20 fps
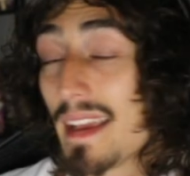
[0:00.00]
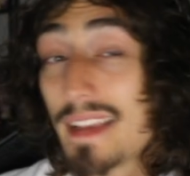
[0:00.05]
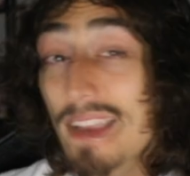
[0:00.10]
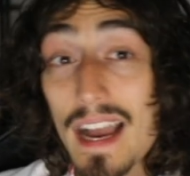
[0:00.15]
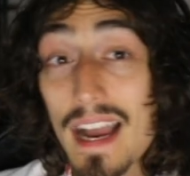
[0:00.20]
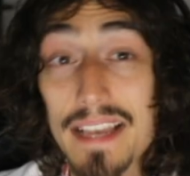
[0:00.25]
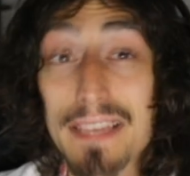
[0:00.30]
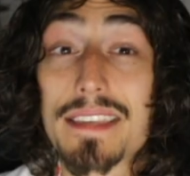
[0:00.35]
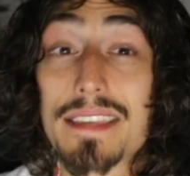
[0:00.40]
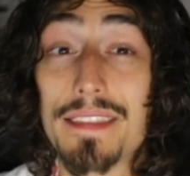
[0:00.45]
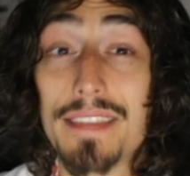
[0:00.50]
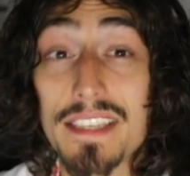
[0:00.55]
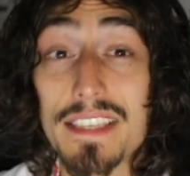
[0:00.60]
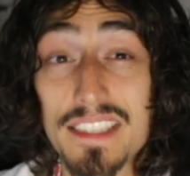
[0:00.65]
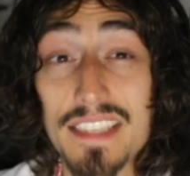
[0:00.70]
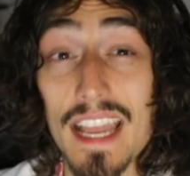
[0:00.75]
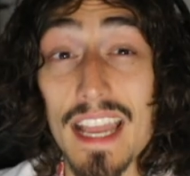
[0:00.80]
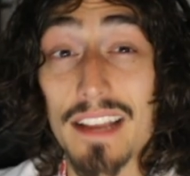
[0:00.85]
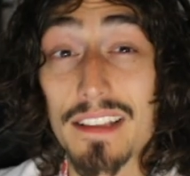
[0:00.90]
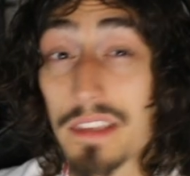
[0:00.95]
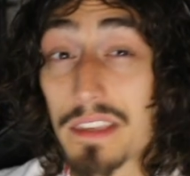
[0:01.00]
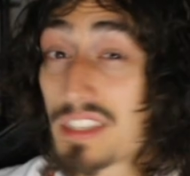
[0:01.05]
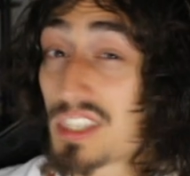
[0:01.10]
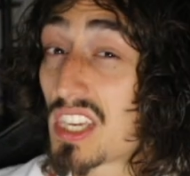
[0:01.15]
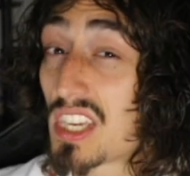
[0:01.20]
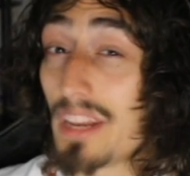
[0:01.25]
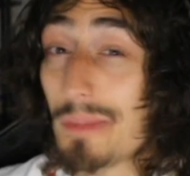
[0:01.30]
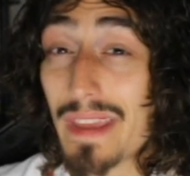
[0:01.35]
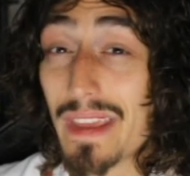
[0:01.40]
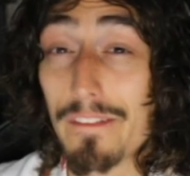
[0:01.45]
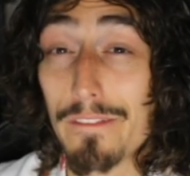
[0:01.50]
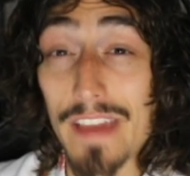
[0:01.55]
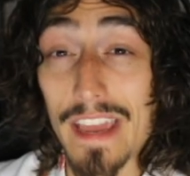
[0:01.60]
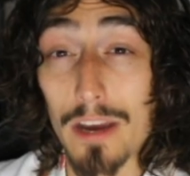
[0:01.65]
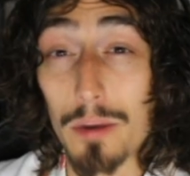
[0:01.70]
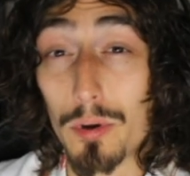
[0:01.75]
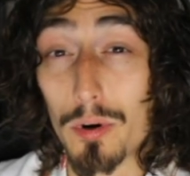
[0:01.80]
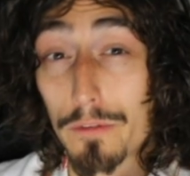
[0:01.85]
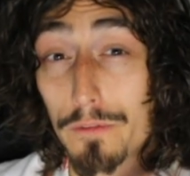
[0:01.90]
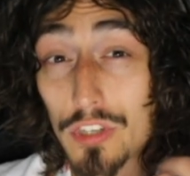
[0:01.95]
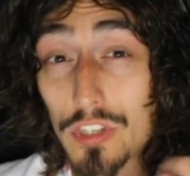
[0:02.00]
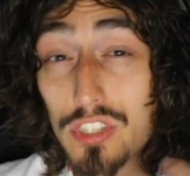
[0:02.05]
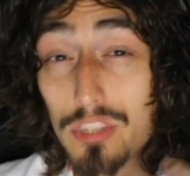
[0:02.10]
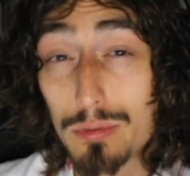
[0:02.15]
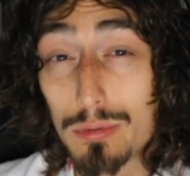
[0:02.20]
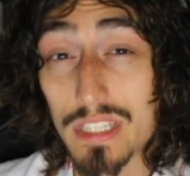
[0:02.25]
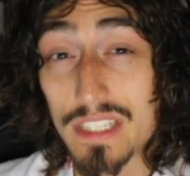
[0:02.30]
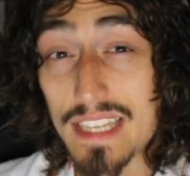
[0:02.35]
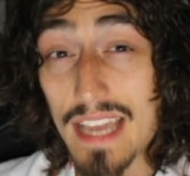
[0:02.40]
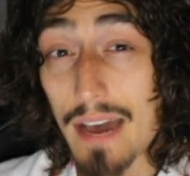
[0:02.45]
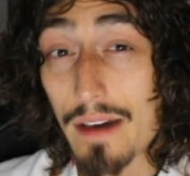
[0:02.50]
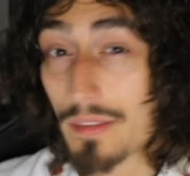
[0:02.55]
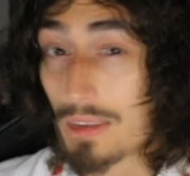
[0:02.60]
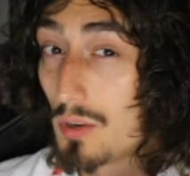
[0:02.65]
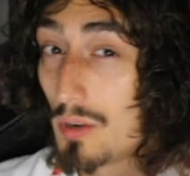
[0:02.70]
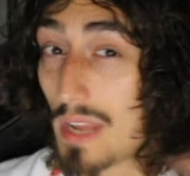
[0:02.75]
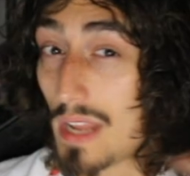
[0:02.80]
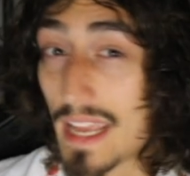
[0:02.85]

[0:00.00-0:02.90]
Guys, this deck list is going to be available for you to download